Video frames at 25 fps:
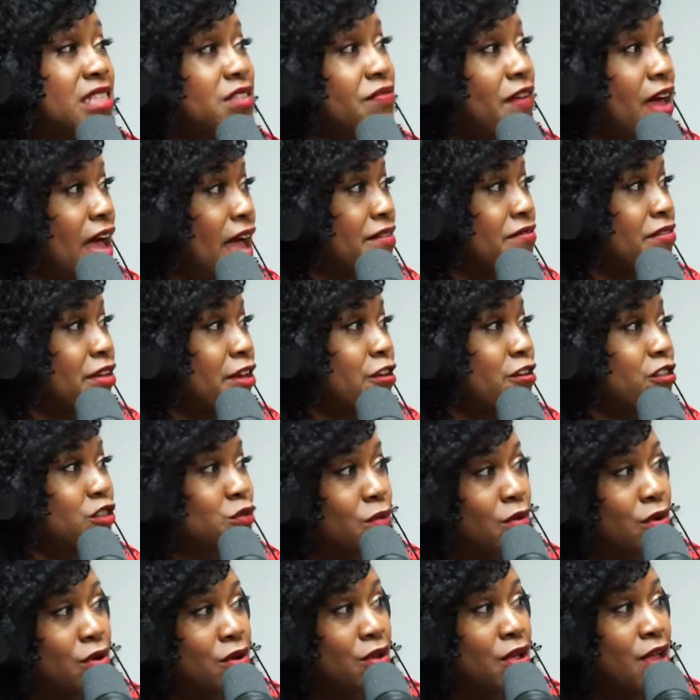5
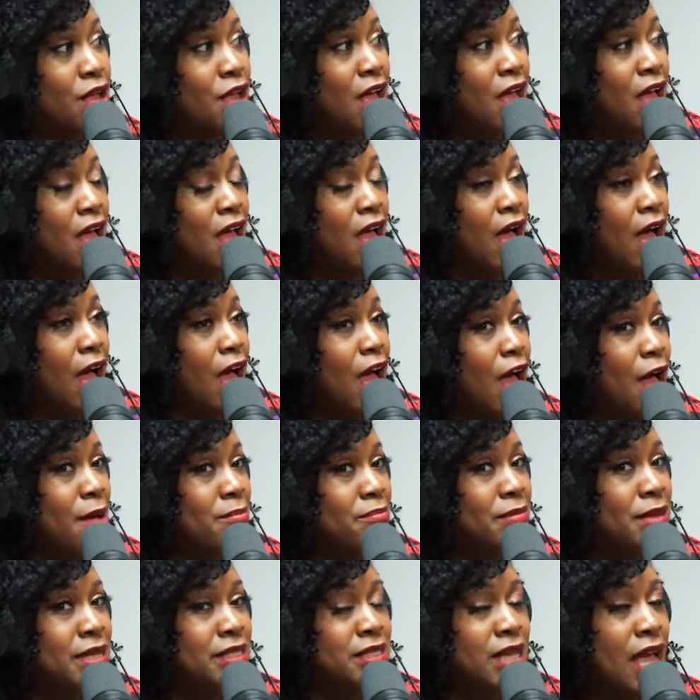years, where
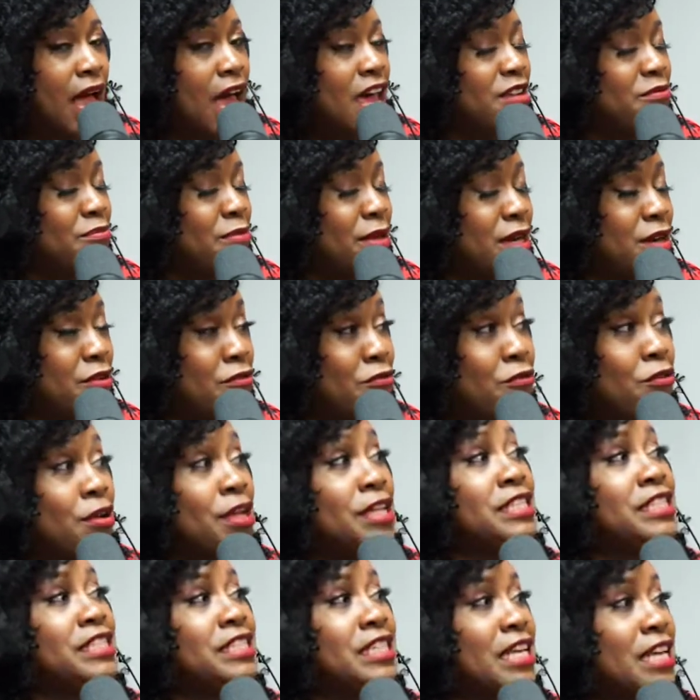it's kind of been a
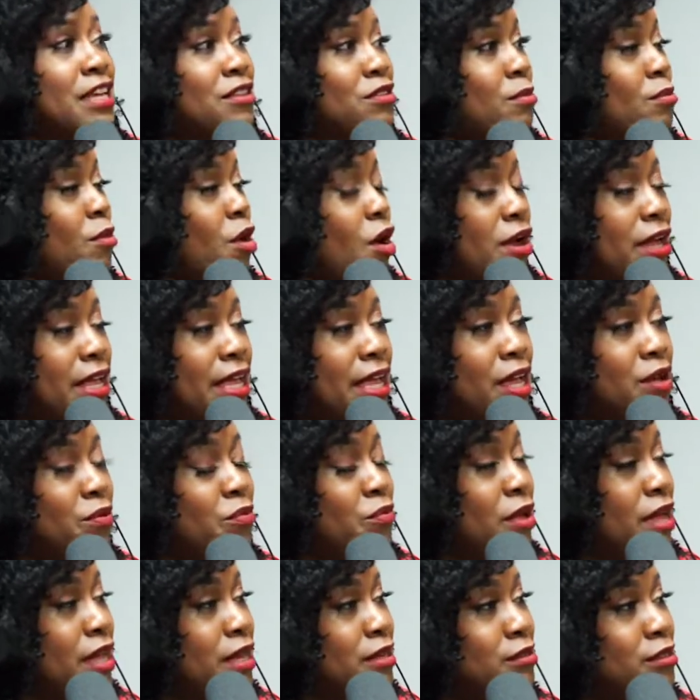frenzy in the market
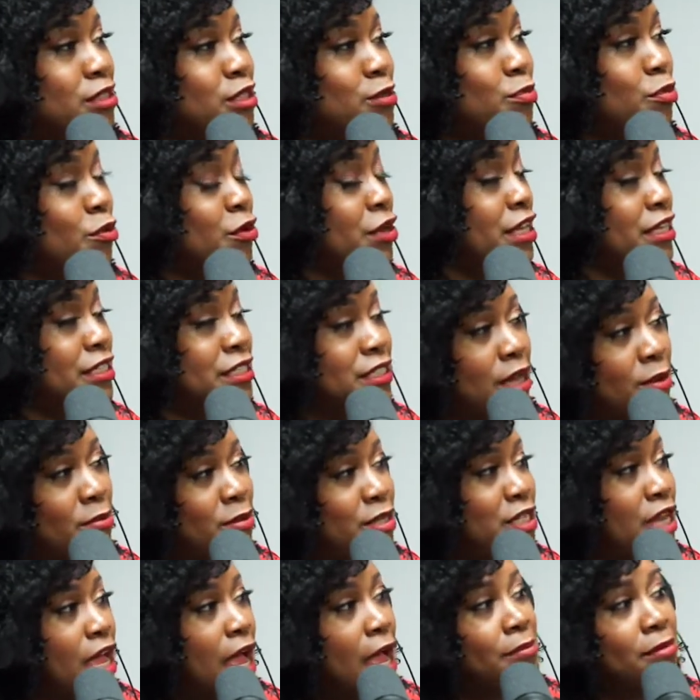when spring,
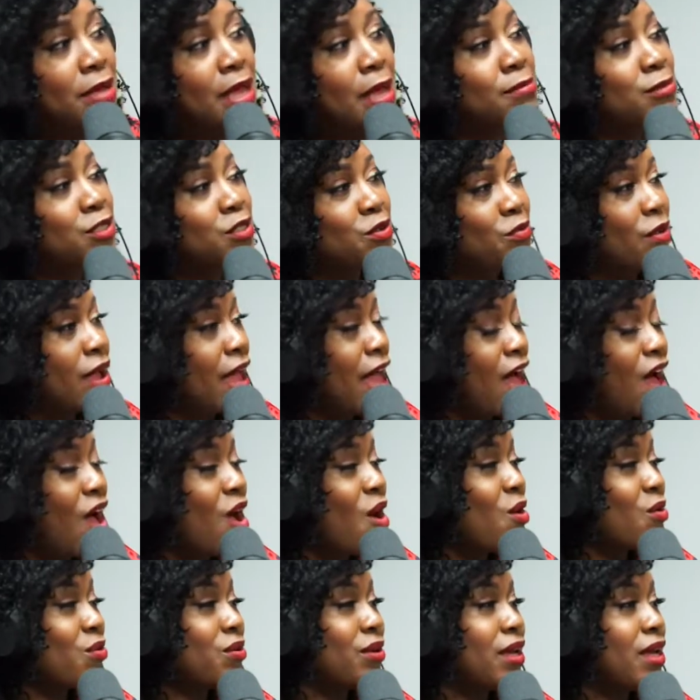summertime comes
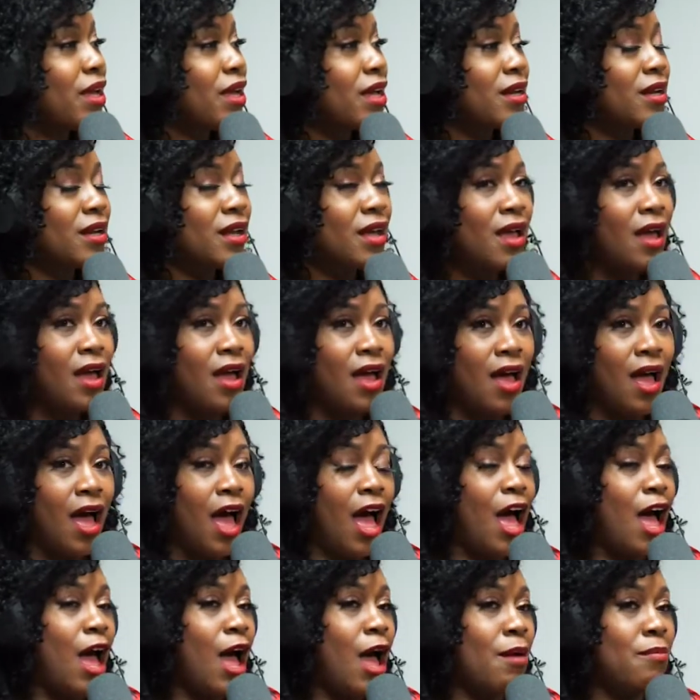around,
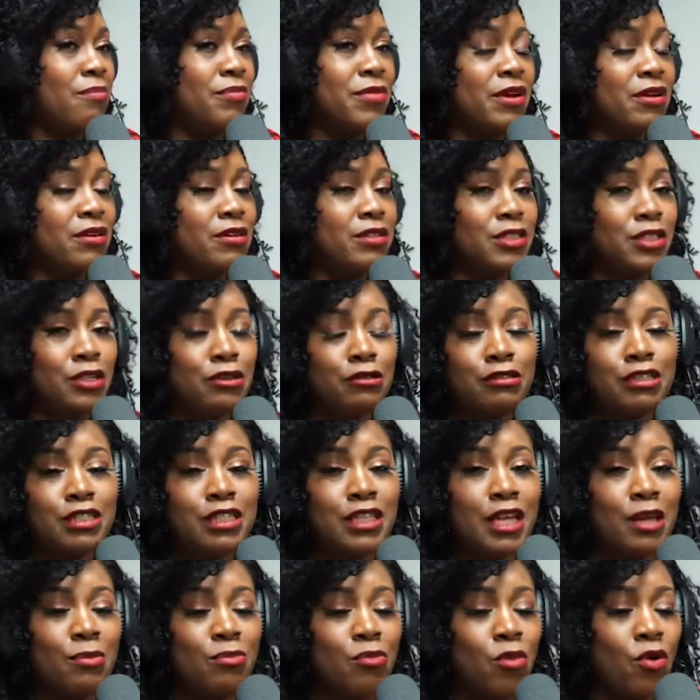and there's
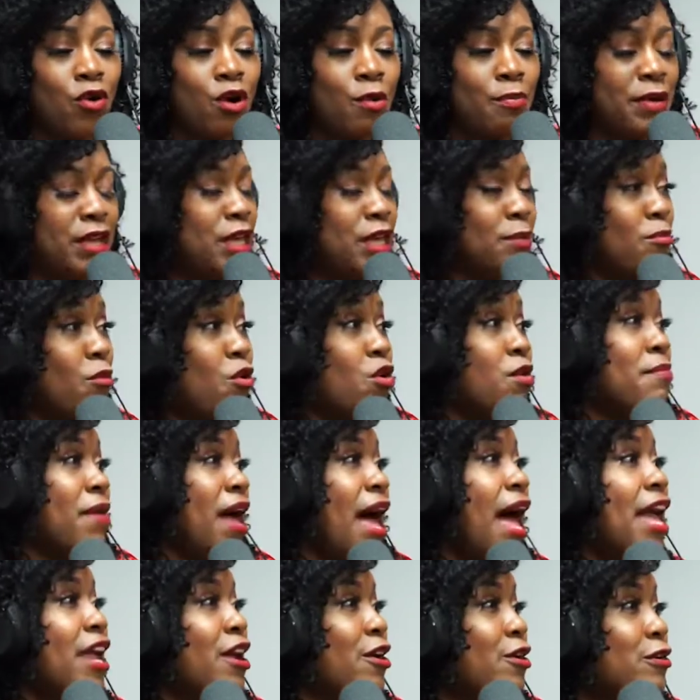usually more
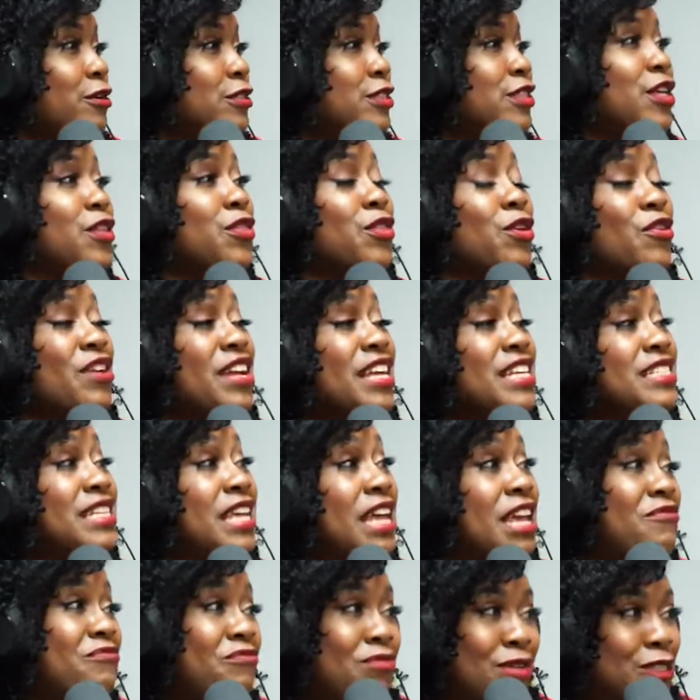buyers than there is
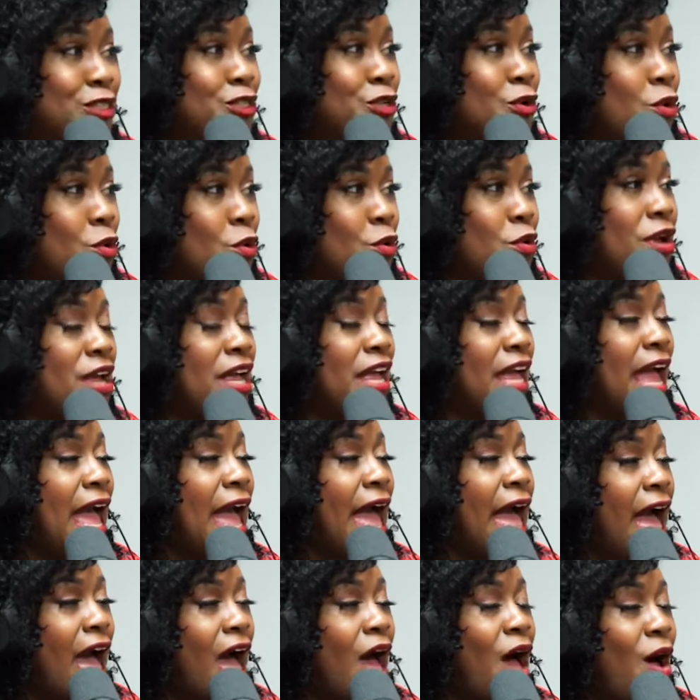inventory.
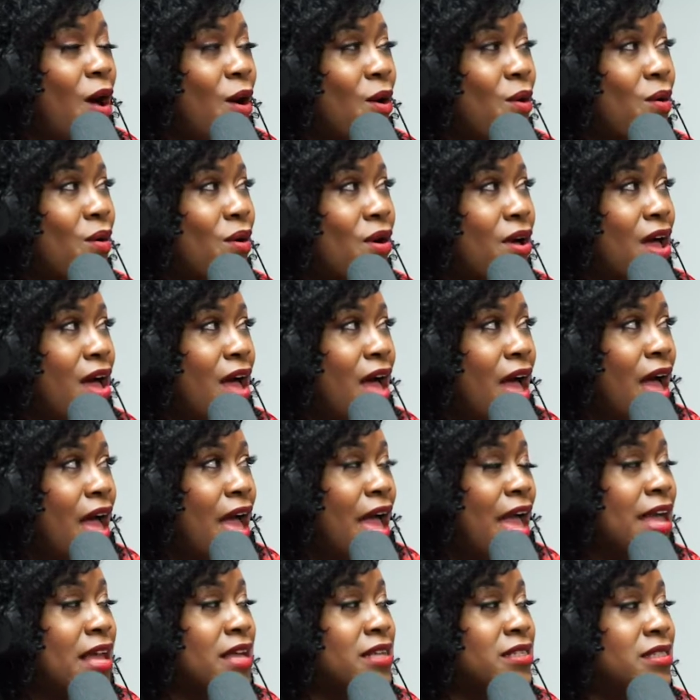How
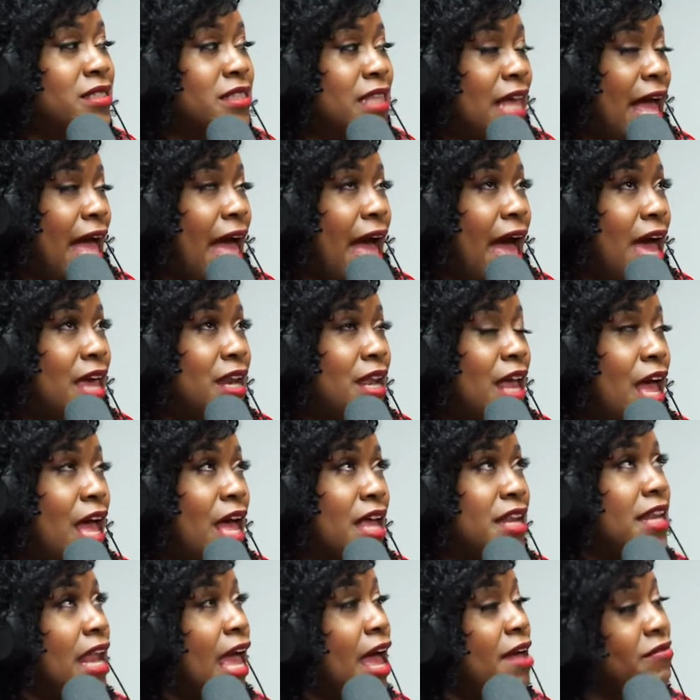is
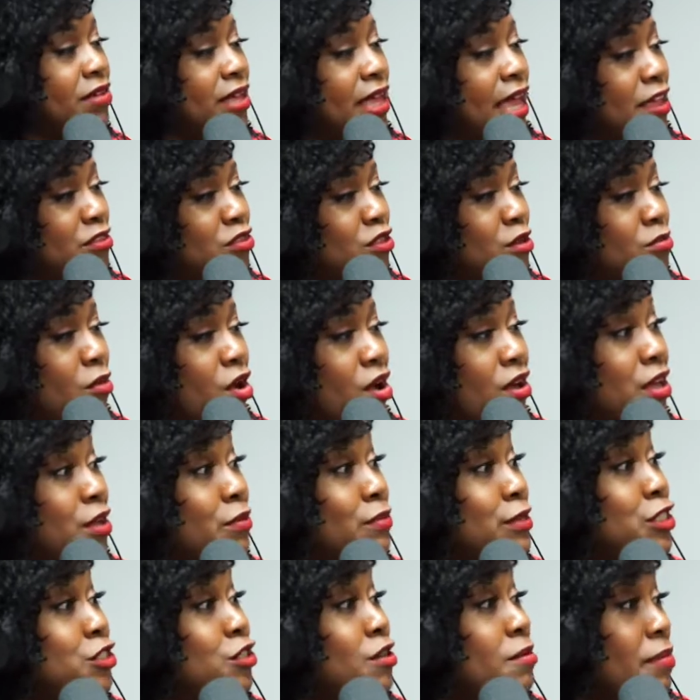that navigating the
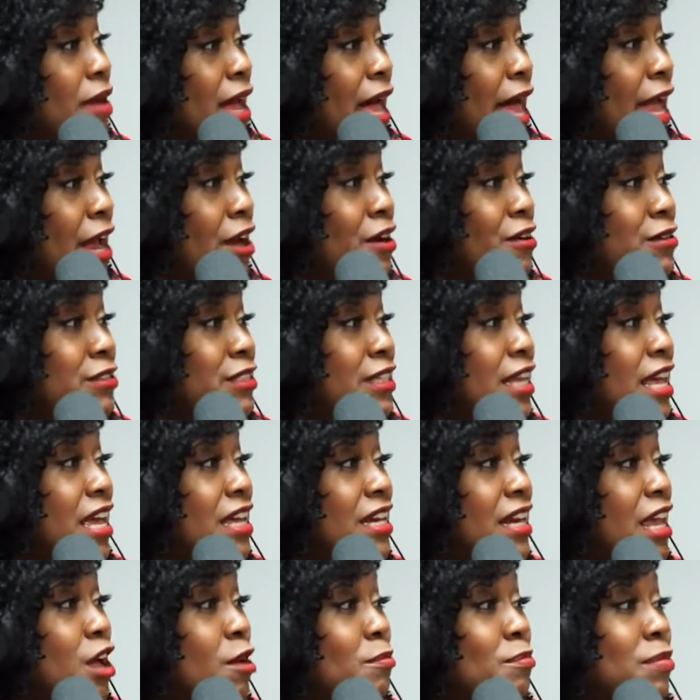market with your buyers
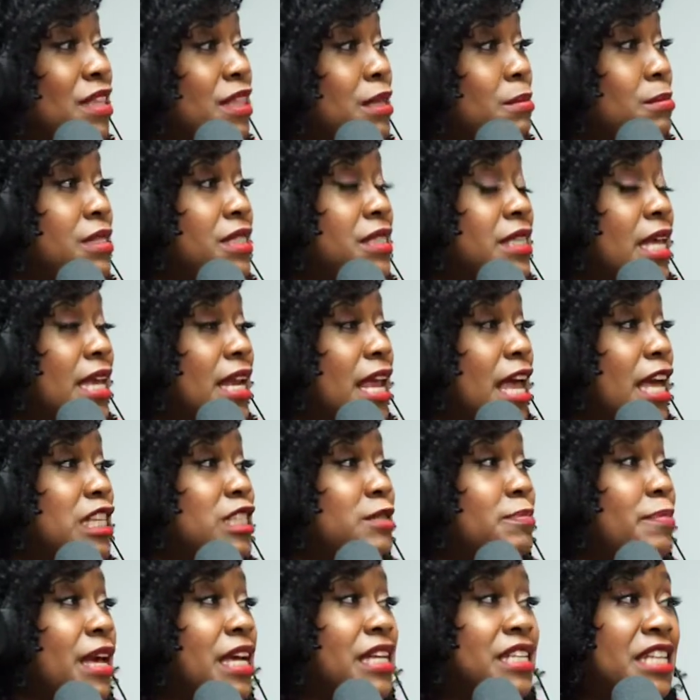and helping them set
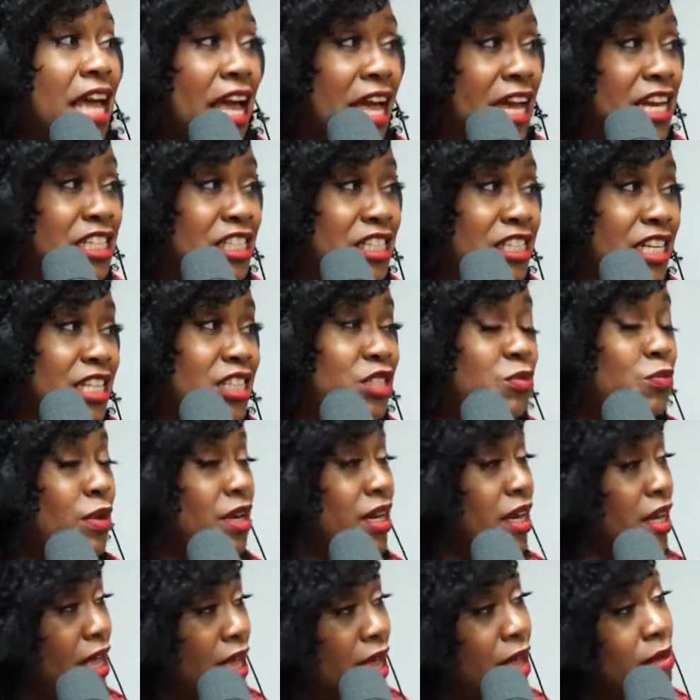expectations
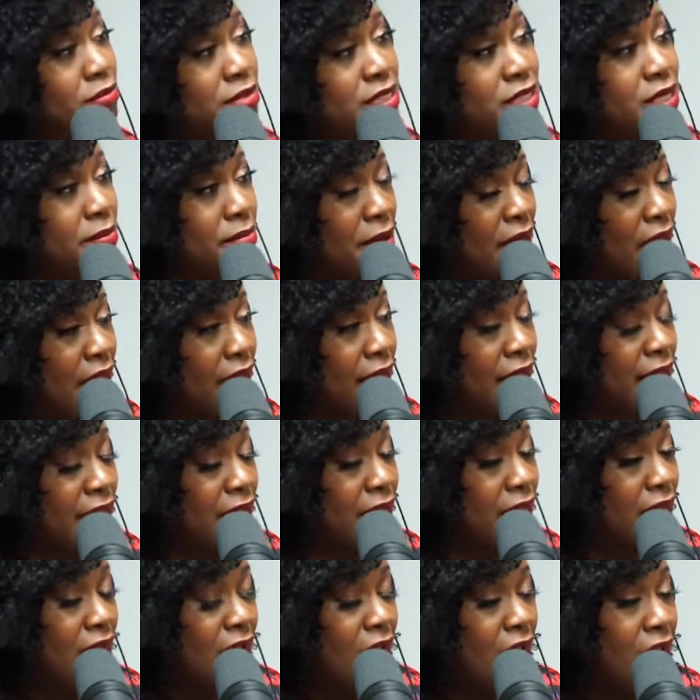when it comes to
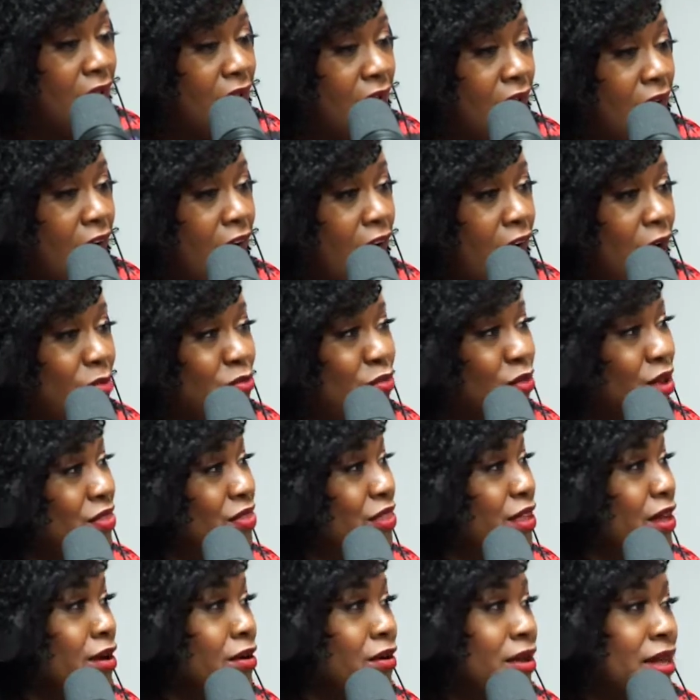buying when
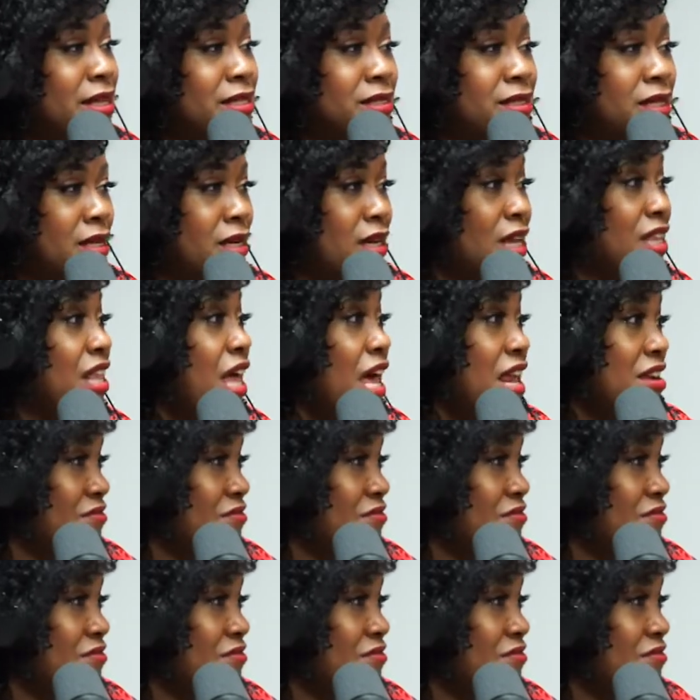there isn't a lot of